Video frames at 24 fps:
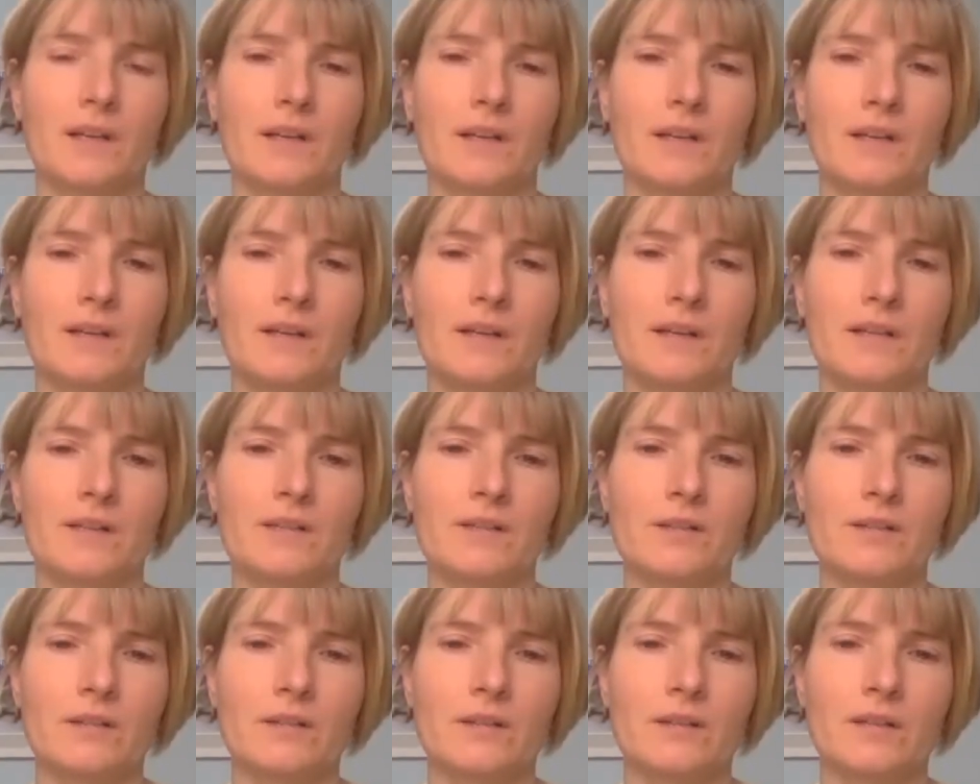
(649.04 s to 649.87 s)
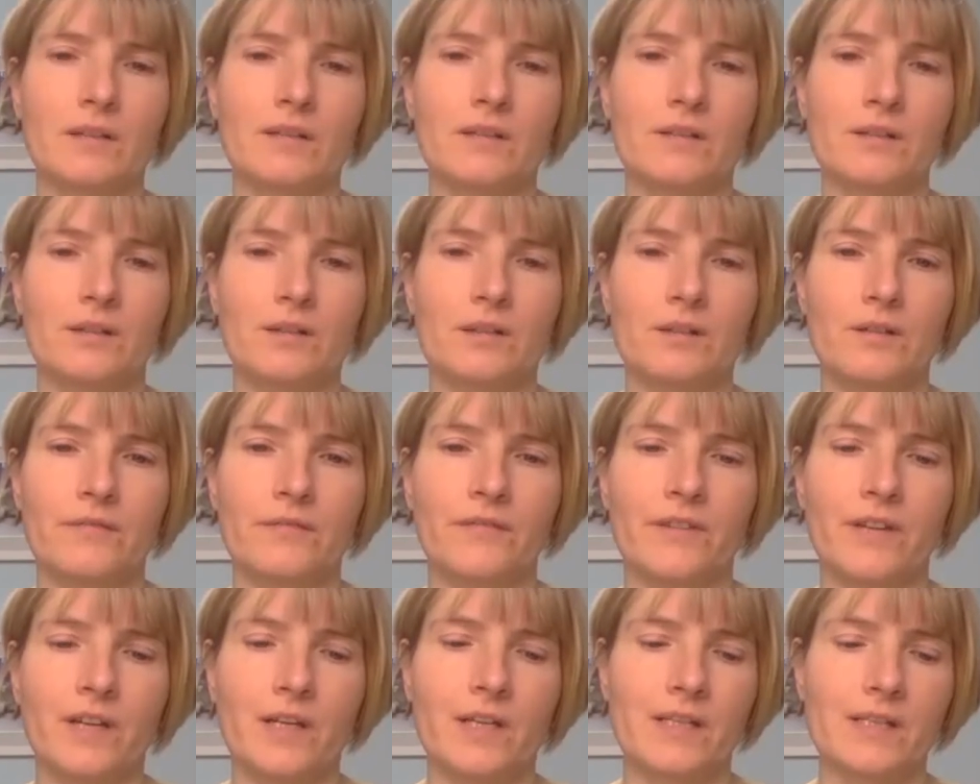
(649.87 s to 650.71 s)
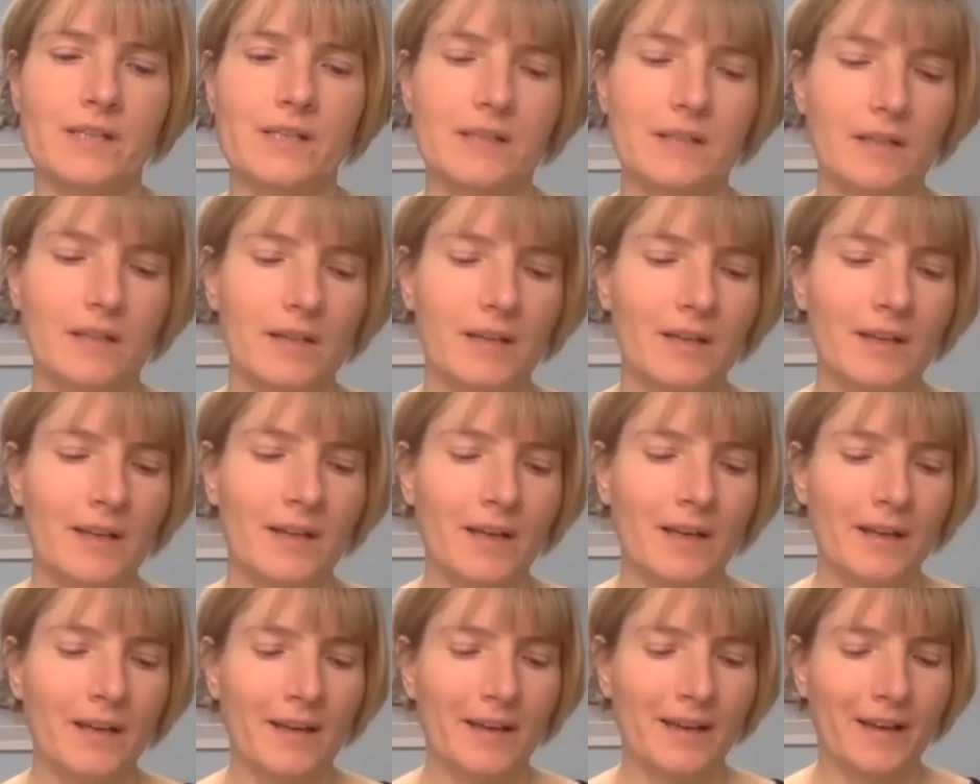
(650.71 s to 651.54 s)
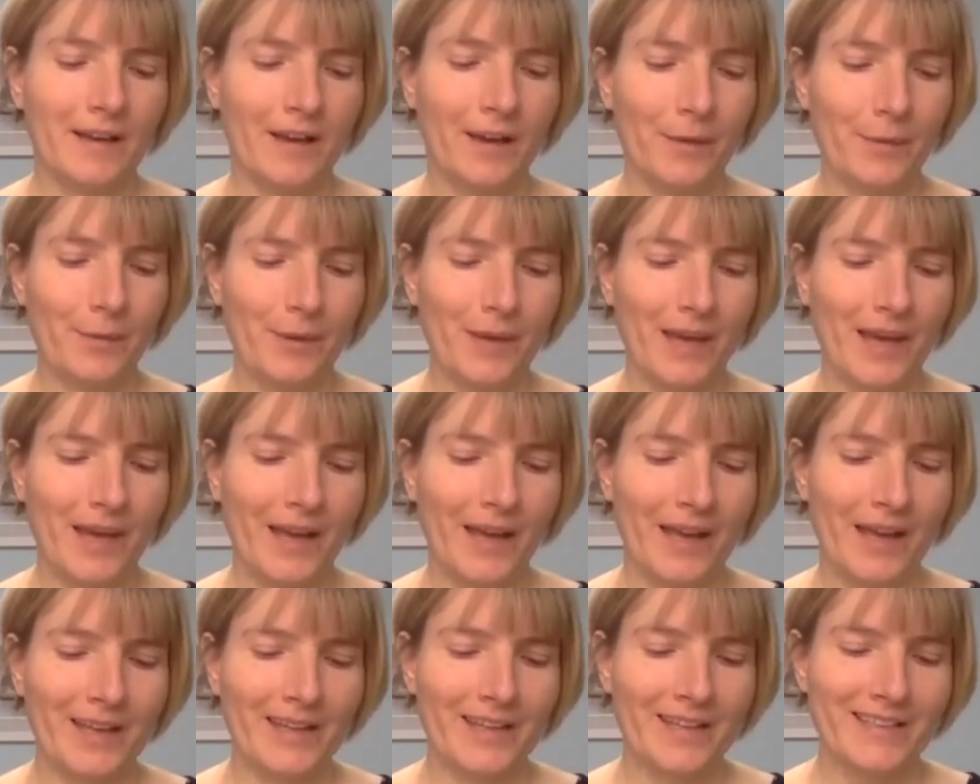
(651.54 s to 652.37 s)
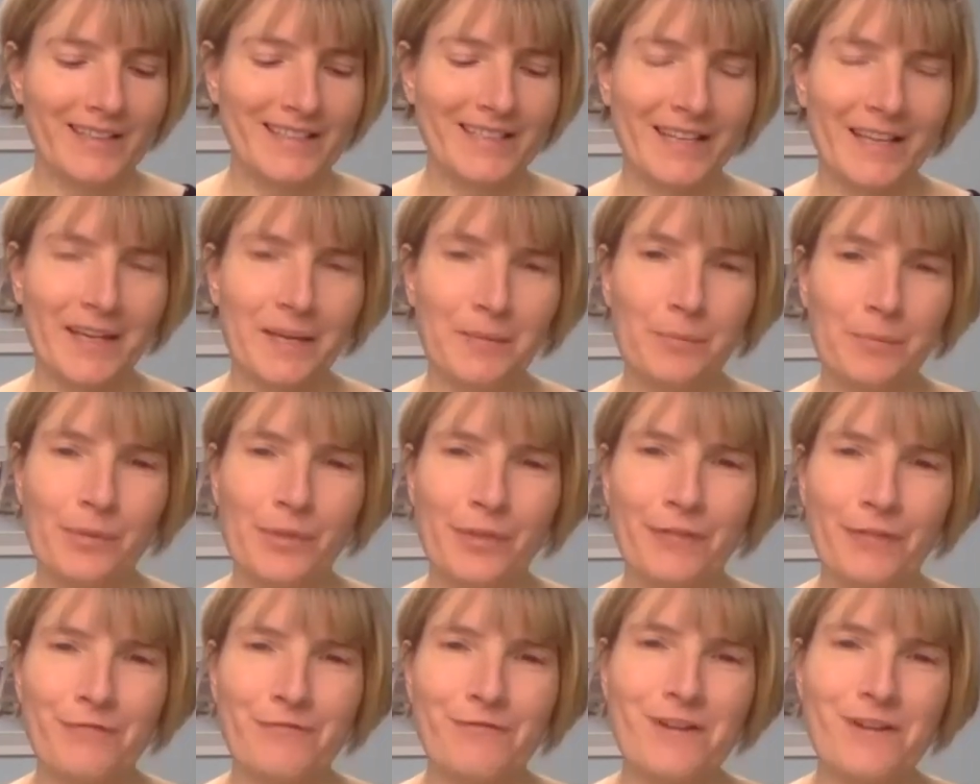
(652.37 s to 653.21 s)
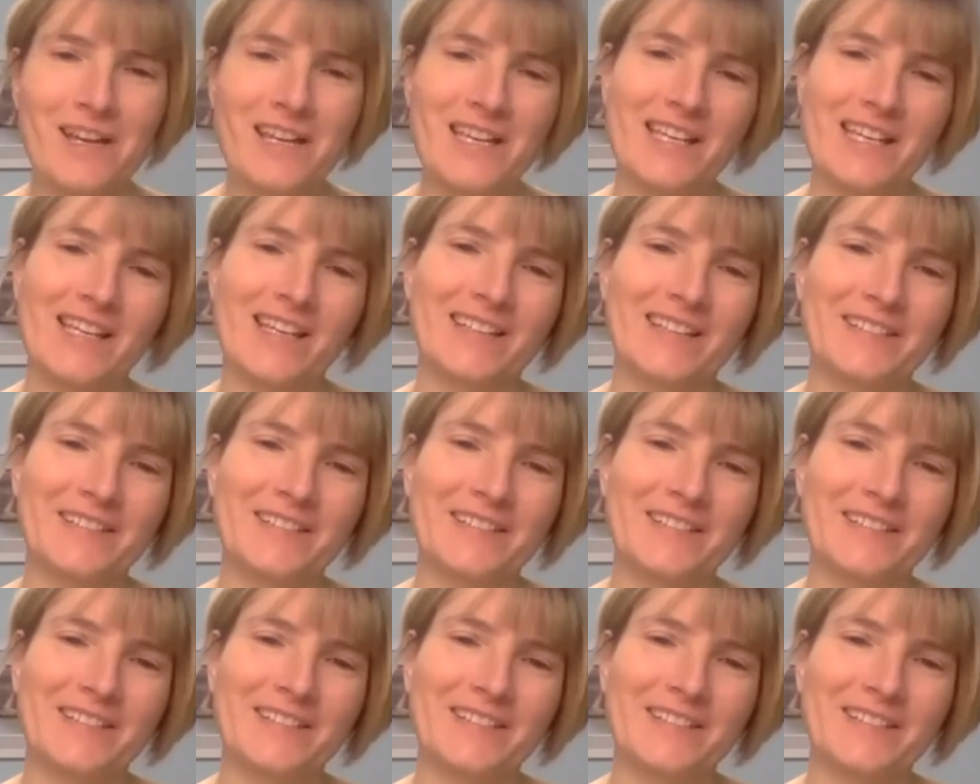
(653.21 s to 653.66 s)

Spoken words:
that's good advice. Okay, tip 3.